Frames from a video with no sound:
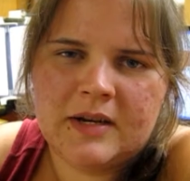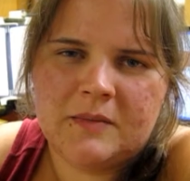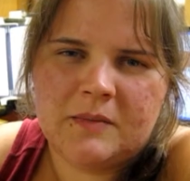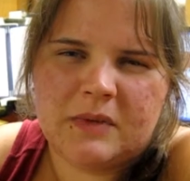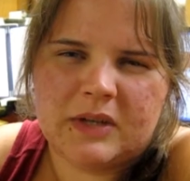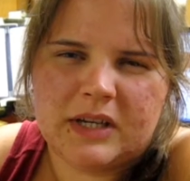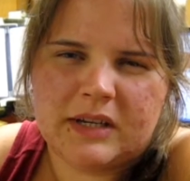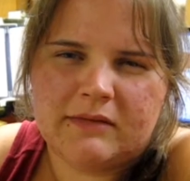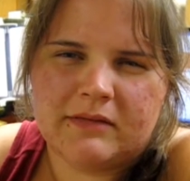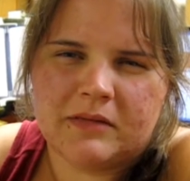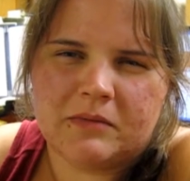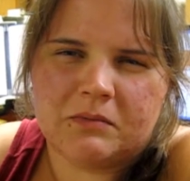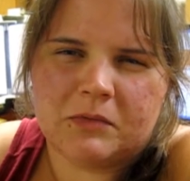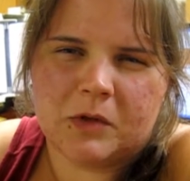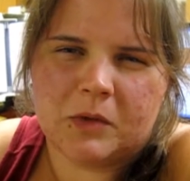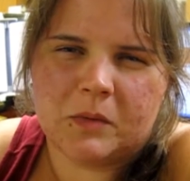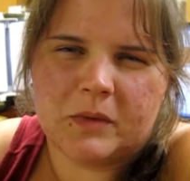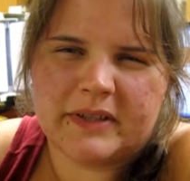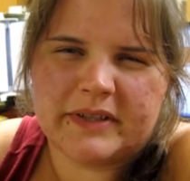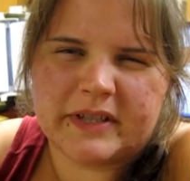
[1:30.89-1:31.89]
but even
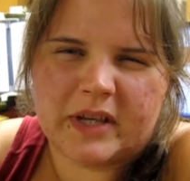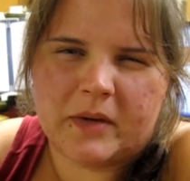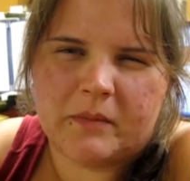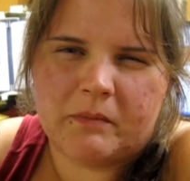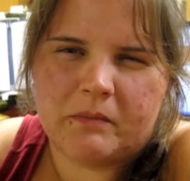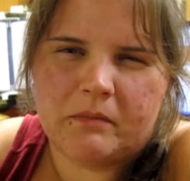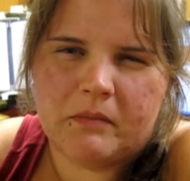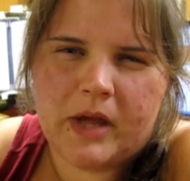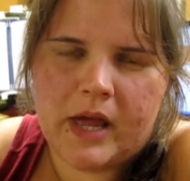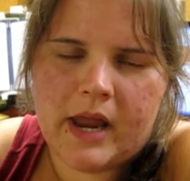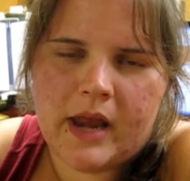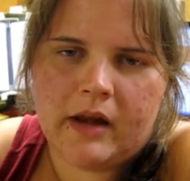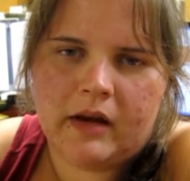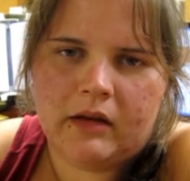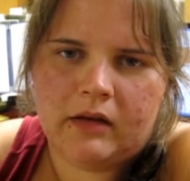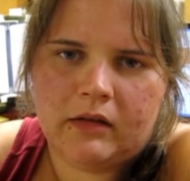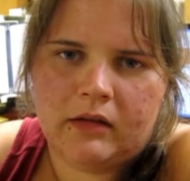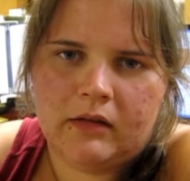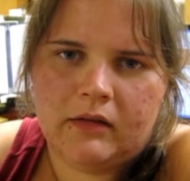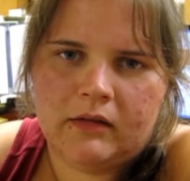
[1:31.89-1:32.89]
more we saw men
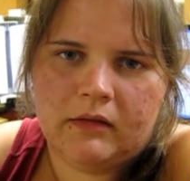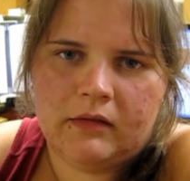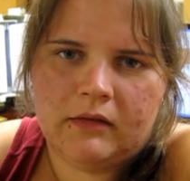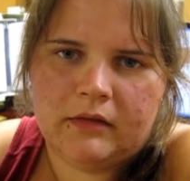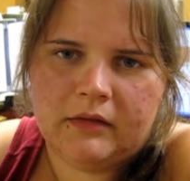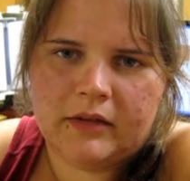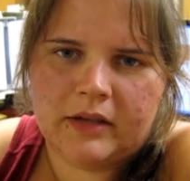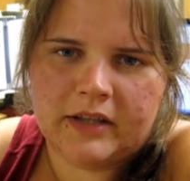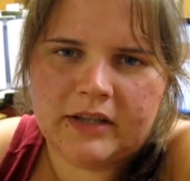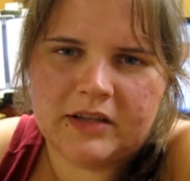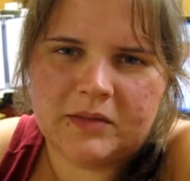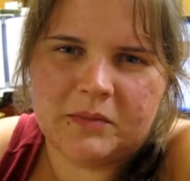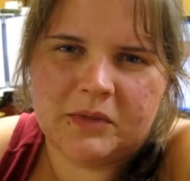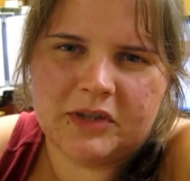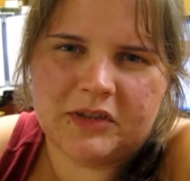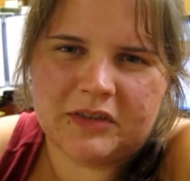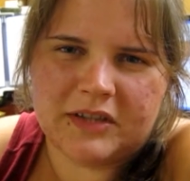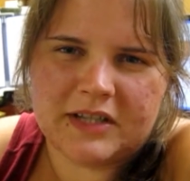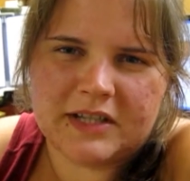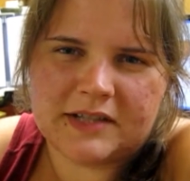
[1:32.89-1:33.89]
in the
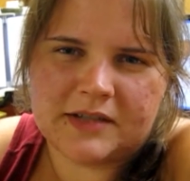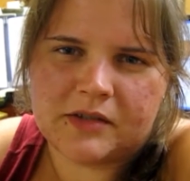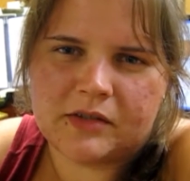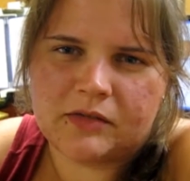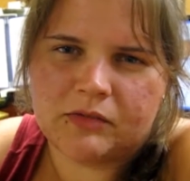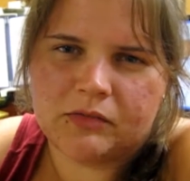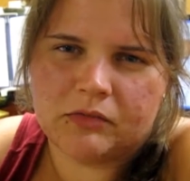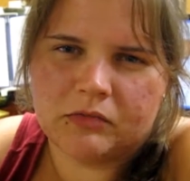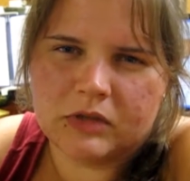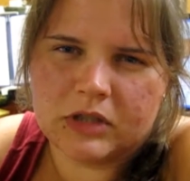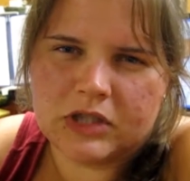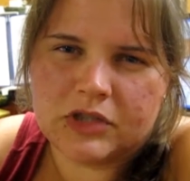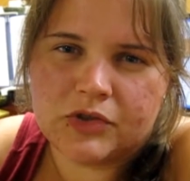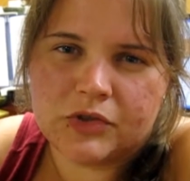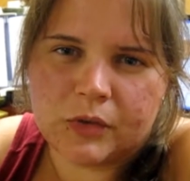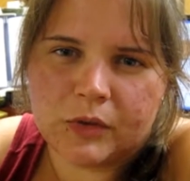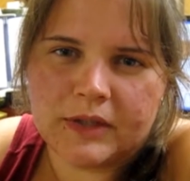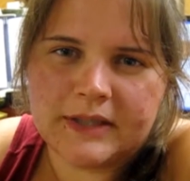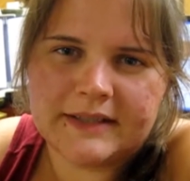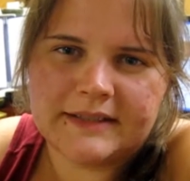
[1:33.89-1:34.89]
Middle East
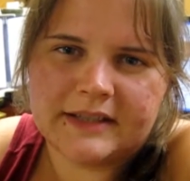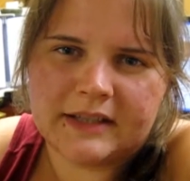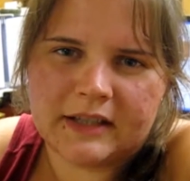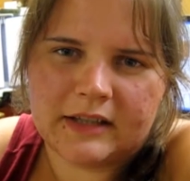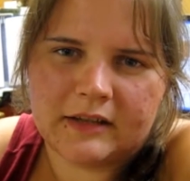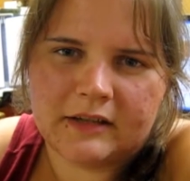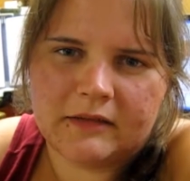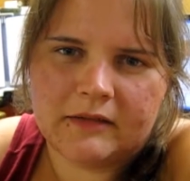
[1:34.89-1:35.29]
rejoicing.